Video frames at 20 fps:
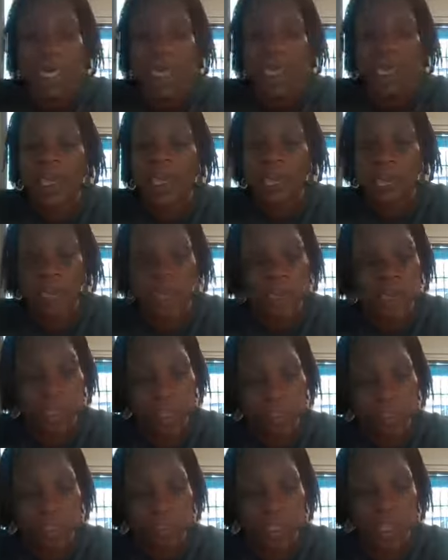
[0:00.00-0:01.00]
and uh
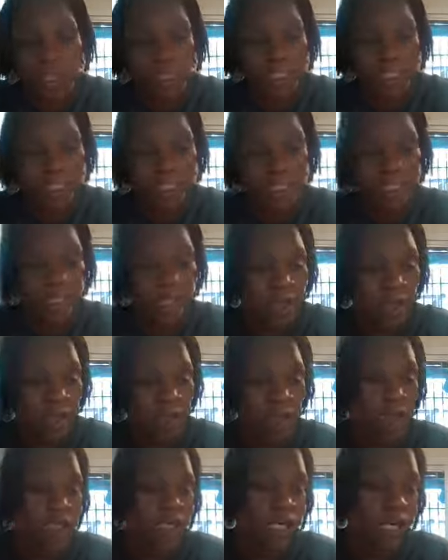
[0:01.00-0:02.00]
and play this
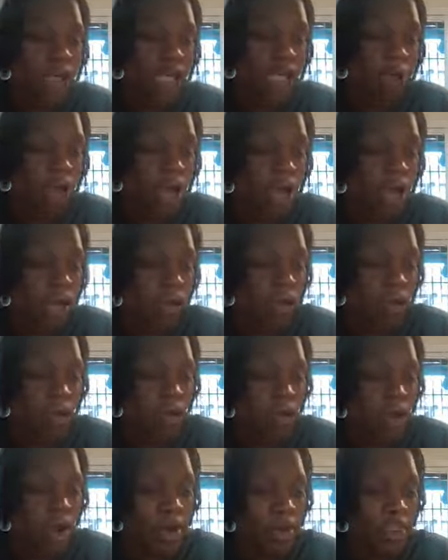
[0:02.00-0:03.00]
um hey mom
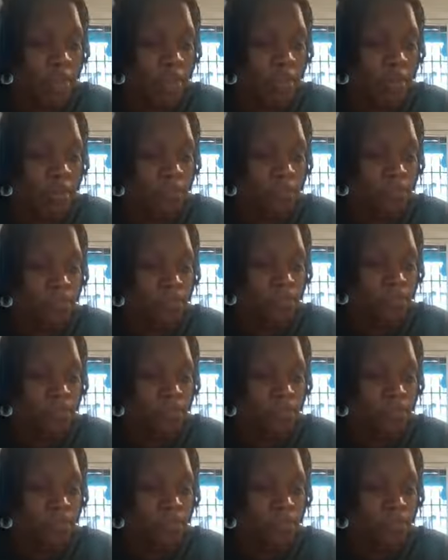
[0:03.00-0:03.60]
how are you